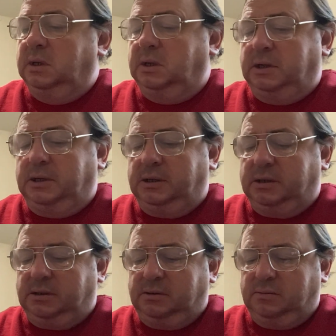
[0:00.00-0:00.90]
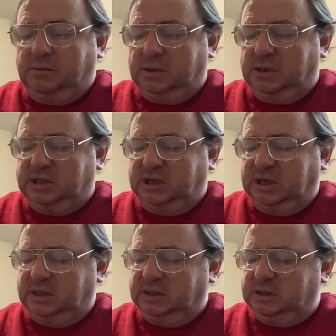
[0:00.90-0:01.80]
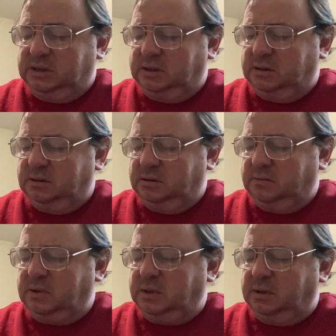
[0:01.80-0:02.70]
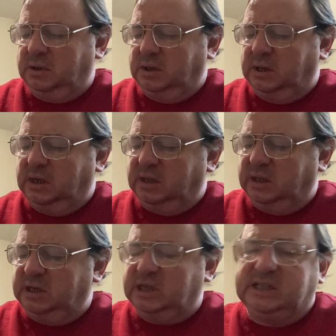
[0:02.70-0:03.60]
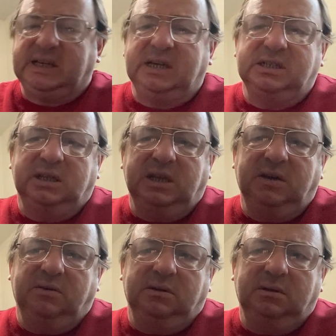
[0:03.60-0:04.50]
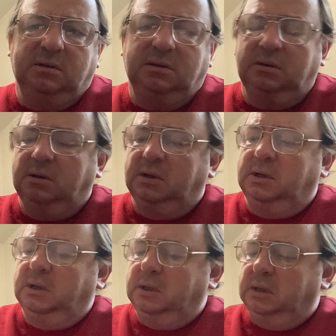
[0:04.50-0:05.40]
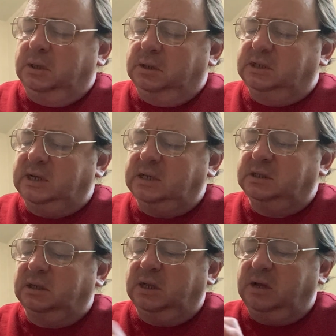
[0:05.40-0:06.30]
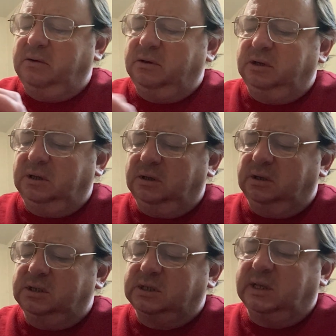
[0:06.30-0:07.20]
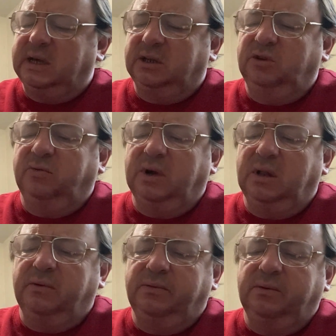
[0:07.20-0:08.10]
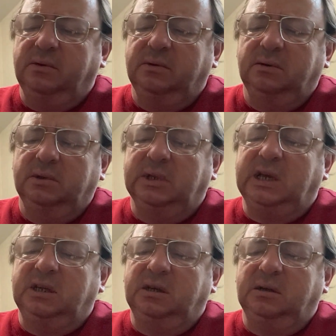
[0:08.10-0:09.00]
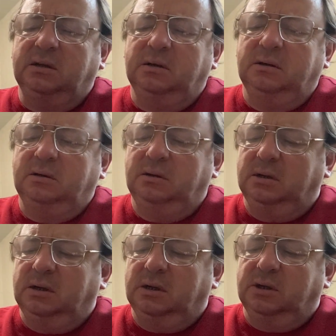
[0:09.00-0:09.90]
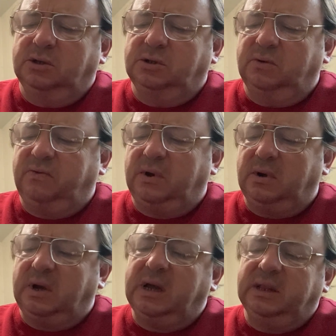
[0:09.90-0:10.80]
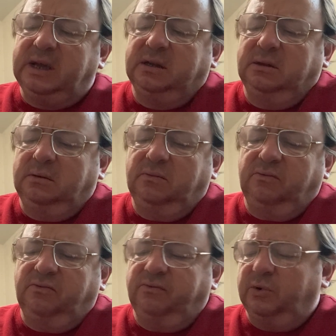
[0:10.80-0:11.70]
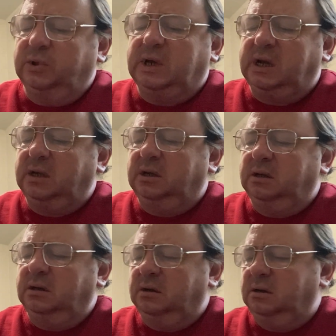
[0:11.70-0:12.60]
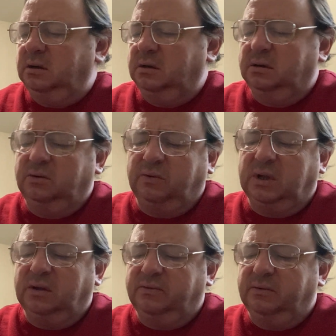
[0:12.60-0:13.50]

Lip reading: What else can I say? Well, this is size 11. Size 11 is like 12 Nike. So if I like for Nike 12,